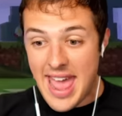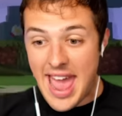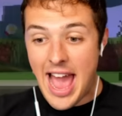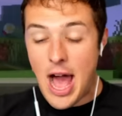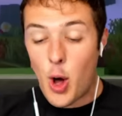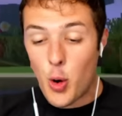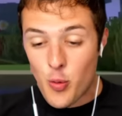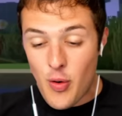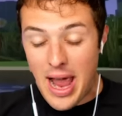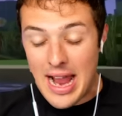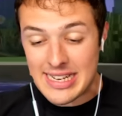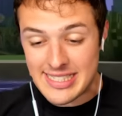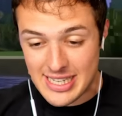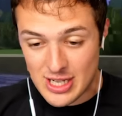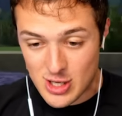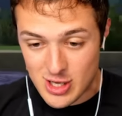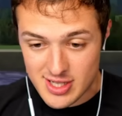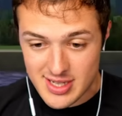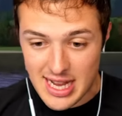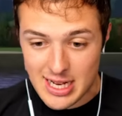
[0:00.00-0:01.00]
now
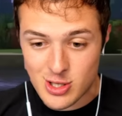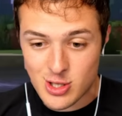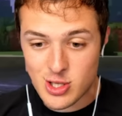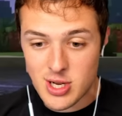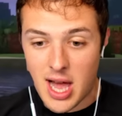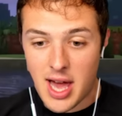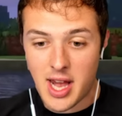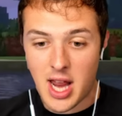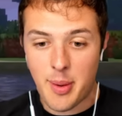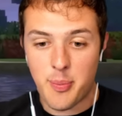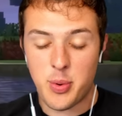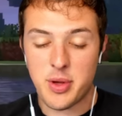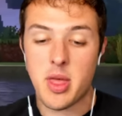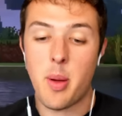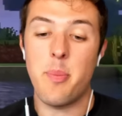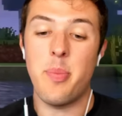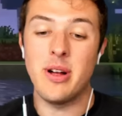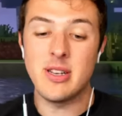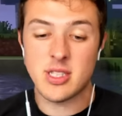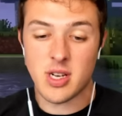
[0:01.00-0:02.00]
Rexy just got shot up with a
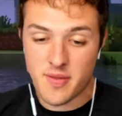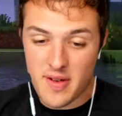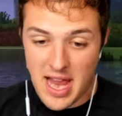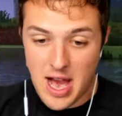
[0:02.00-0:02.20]
bunch of